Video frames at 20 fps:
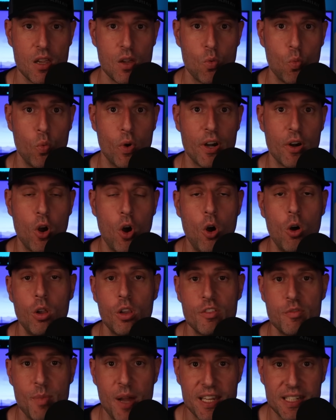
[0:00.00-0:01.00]
where all
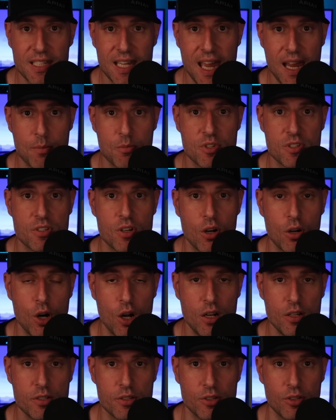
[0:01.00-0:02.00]
of my cameras are
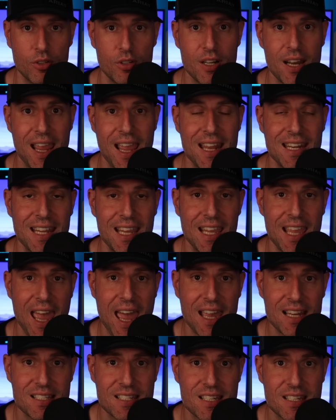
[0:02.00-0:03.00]
under and
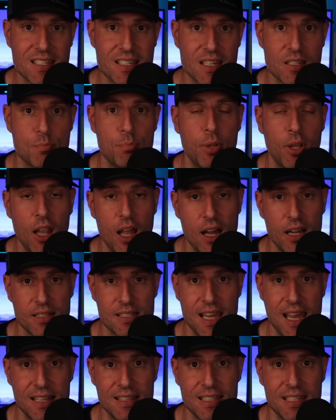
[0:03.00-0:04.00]
access is blocked
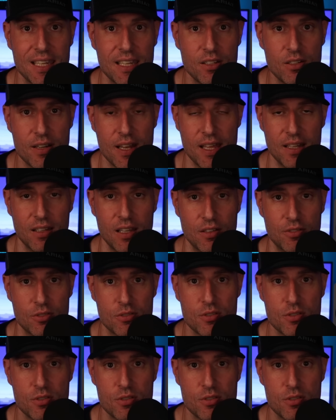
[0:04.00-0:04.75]
at the internet level.